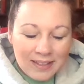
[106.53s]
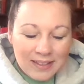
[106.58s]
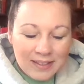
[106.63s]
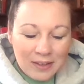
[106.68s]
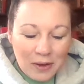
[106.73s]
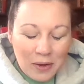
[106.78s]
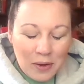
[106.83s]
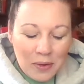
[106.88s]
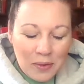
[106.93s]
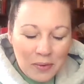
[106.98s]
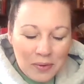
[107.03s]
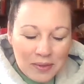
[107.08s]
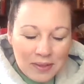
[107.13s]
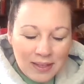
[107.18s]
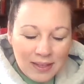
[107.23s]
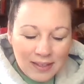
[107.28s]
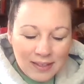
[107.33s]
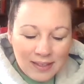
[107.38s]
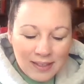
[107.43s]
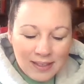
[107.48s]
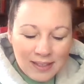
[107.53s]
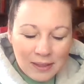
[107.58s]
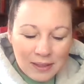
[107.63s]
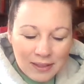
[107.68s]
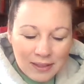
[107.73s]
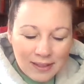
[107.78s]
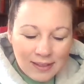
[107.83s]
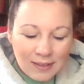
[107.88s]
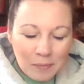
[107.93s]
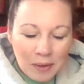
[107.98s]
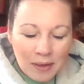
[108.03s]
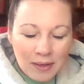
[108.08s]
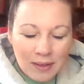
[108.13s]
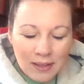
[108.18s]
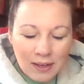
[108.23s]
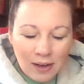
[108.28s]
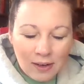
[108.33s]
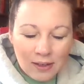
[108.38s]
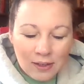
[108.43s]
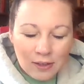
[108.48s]
So this is part of
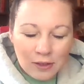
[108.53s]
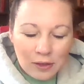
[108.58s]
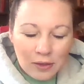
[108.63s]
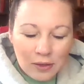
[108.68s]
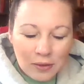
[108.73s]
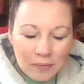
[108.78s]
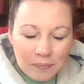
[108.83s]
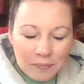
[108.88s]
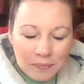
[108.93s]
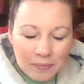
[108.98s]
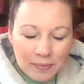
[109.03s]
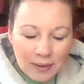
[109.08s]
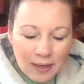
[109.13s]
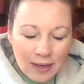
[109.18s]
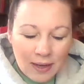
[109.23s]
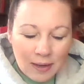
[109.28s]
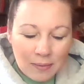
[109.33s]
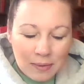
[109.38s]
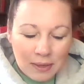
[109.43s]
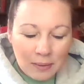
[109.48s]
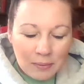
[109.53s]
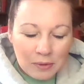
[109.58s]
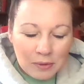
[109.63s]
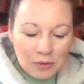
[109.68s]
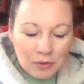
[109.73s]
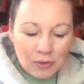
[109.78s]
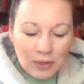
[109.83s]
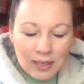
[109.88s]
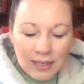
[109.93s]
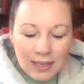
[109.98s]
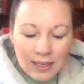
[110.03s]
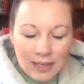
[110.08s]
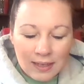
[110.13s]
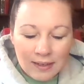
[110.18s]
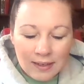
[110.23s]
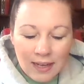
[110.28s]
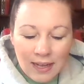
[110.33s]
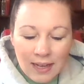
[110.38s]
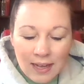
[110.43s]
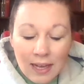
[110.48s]
the article that I was
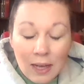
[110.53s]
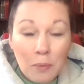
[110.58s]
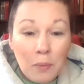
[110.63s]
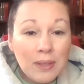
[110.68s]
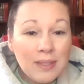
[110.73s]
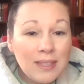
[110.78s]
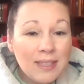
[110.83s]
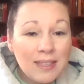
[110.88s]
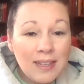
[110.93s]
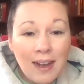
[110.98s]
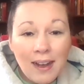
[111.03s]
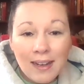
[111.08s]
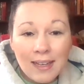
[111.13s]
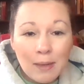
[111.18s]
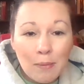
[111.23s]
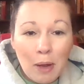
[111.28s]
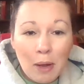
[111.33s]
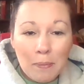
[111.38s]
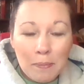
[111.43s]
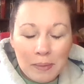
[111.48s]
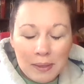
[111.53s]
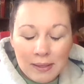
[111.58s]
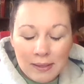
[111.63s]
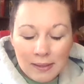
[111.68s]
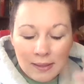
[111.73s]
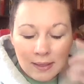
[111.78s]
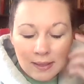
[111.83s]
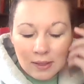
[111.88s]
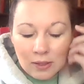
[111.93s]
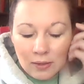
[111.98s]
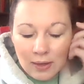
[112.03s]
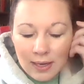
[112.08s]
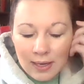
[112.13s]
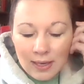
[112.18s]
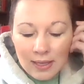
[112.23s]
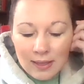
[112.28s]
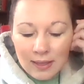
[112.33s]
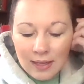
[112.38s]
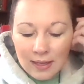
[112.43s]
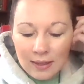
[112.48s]
reading. It wasn't talking about business or
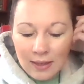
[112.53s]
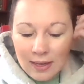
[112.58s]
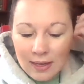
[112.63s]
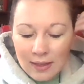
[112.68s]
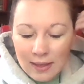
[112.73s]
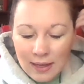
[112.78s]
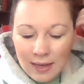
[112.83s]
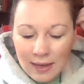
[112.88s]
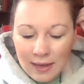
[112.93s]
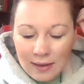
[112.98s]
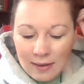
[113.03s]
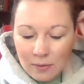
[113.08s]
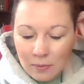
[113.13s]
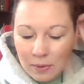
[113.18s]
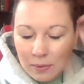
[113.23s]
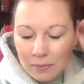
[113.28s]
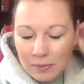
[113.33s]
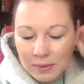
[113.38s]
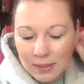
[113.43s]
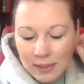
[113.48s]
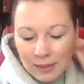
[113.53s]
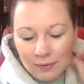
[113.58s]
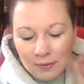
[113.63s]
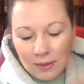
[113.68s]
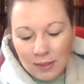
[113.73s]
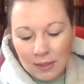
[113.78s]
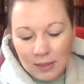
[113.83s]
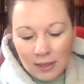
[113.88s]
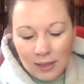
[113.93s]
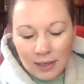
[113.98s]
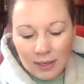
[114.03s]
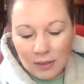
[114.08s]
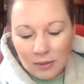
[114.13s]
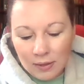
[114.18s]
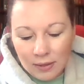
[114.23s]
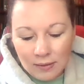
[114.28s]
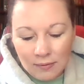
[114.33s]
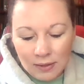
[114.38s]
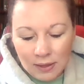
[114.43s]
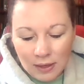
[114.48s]
anything like that. What was even the
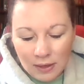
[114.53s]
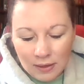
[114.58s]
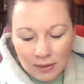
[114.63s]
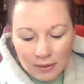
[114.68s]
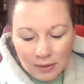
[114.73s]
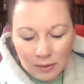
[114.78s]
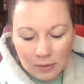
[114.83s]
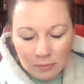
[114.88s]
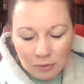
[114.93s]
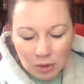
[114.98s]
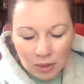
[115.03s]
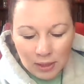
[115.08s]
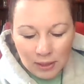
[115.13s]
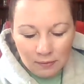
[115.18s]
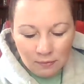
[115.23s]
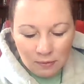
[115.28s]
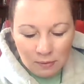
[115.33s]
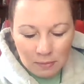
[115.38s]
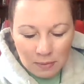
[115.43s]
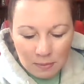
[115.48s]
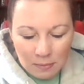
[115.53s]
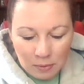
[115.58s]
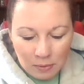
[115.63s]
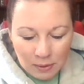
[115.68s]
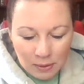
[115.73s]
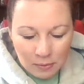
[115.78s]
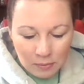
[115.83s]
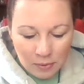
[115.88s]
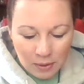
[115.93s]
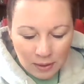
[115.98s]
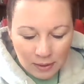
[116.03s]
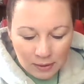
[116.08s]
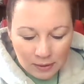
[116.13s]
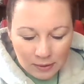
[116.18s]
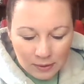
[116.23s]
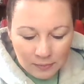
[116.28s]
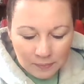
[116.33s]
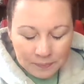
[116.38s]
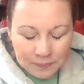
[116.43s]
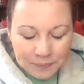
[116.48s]
title of the article? I'm trying to even remember what it
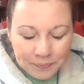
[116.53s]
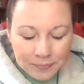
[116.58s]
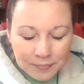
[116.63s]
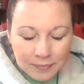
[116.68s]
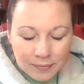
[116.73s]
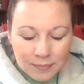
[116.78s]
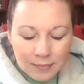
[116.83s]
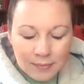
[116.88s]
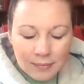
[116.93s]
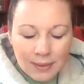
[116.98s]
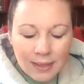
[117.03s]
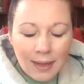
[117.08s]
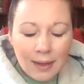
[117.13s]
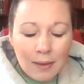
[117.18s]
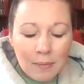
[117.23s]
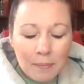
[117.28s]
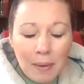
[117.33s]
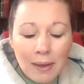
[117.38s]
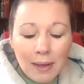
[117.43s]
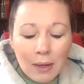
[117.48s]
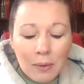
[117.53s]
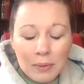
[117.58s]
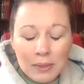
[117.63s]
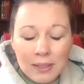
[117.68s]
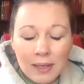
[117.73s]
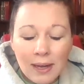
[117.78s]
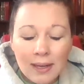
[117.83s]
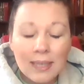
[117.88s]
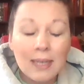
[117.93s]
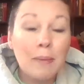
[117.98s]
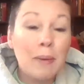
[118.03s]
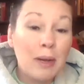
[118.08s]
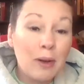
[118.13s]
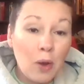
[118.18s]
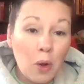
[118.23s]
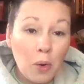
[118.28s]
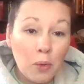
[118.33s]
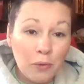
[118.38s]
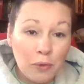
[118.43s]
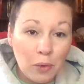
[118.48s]
was. I was talking
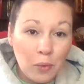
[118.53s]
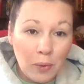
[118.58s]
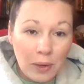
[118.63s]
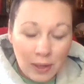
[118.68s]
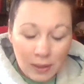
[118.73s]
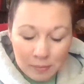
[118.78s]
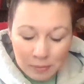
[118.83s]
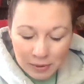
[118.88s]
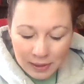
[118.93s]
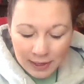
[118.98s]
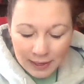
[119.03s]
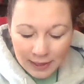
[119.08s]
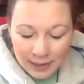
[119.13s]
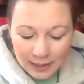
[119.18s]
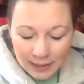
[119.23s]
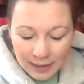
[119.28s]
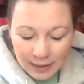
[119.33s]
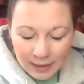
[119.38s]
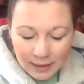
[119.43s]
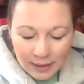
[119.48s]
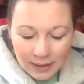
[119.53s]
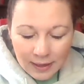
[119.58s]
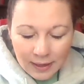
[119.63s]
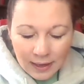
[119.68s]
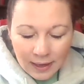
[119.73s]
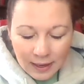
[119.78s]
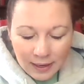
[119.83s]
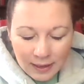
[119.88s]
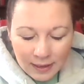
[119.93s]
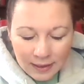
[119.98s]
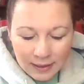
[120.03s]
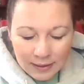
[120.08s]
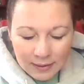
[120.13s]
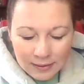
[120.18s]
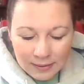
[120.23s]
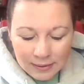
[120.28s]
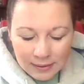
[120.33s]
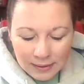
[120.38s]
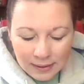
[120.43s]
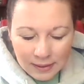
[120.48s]
about overwhelm, okay?
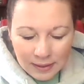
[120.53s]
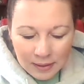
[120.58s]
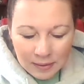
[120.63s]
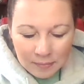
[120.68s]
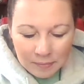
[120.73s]
And